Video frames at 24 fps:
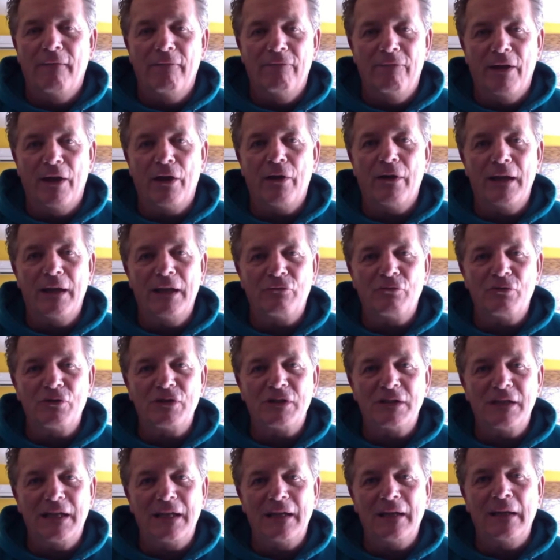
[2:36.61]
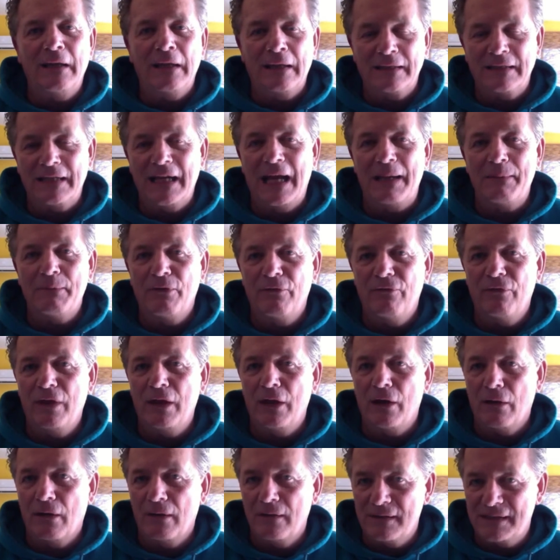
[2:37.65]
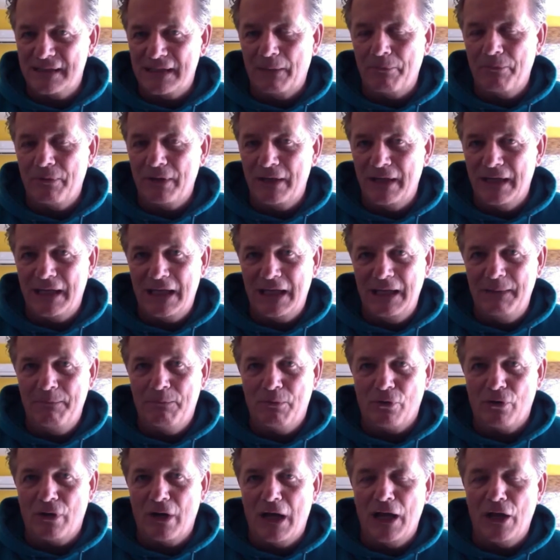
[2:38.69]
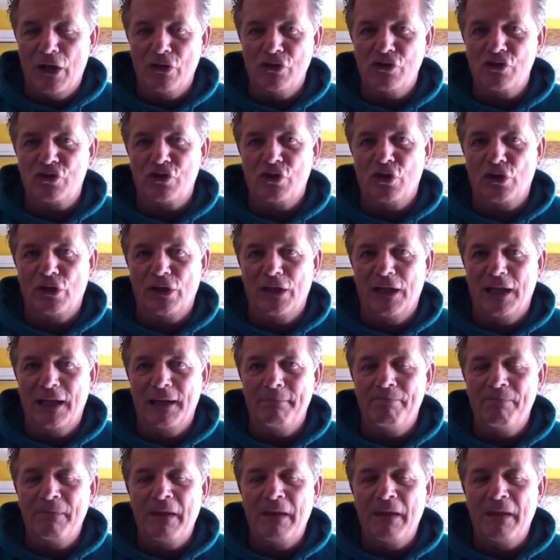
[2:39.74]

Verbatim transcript: Very interesting time of year and something to keep your eye on, certainly.